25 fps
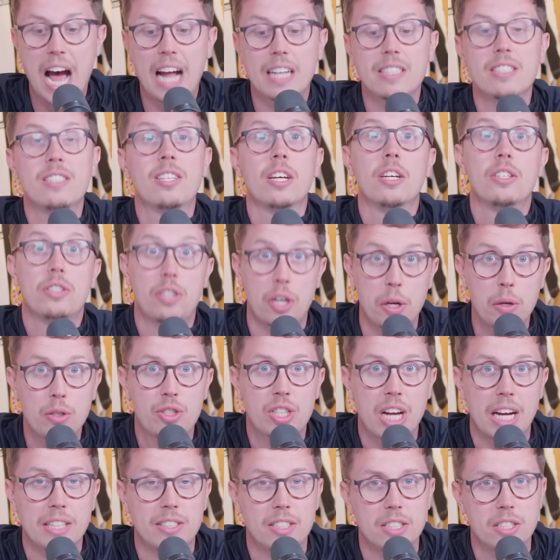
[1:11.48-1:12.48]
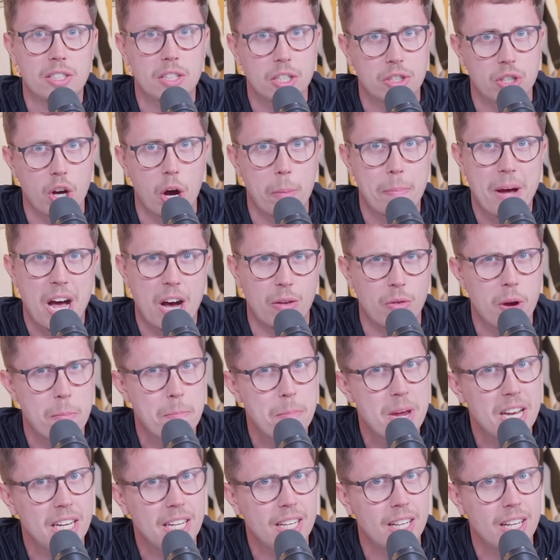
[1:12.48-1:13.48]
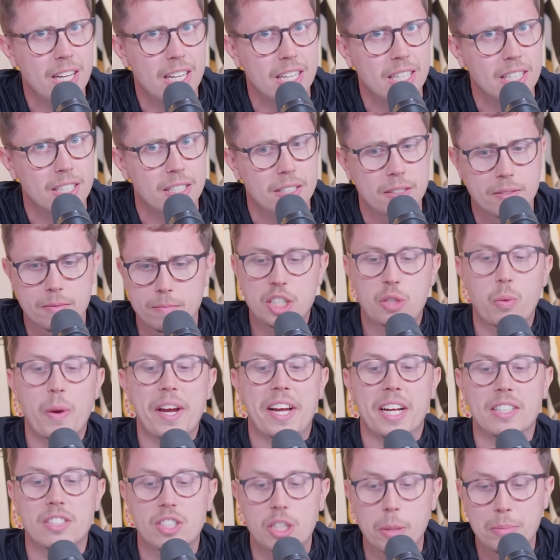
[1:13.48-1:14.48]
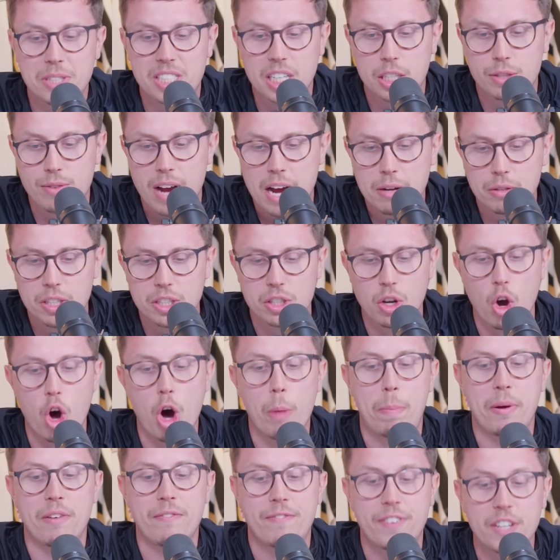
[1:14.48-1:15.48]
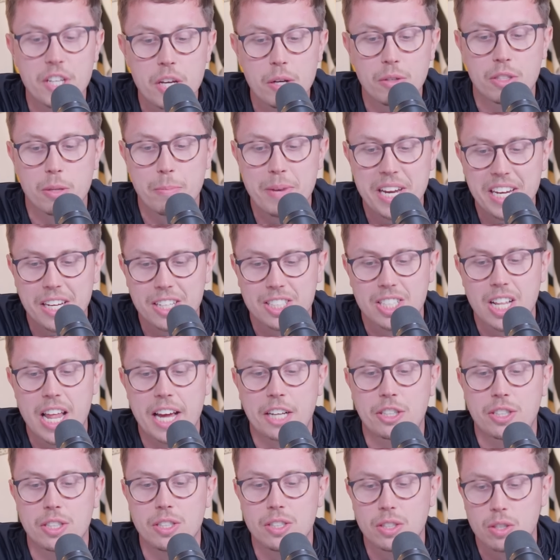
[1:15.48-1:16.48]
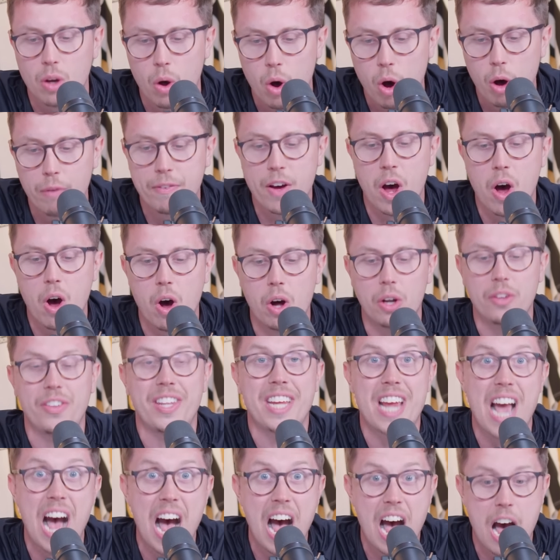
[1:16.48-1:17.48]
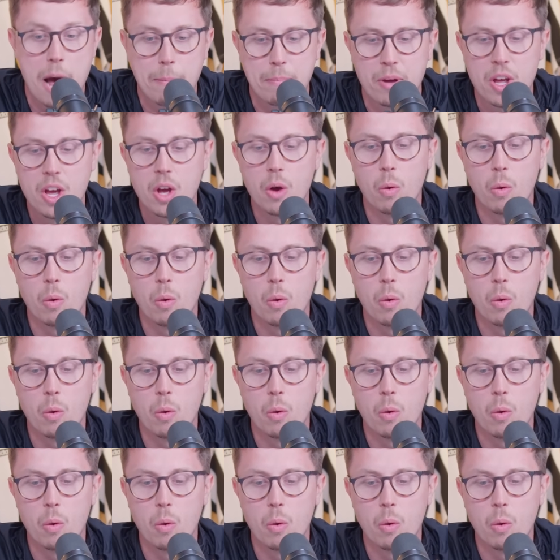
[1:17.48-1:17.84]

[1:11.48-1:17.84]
and 2 chances to top our mini league. This weekend's Super 6 round is open for you to make your selections over on the app.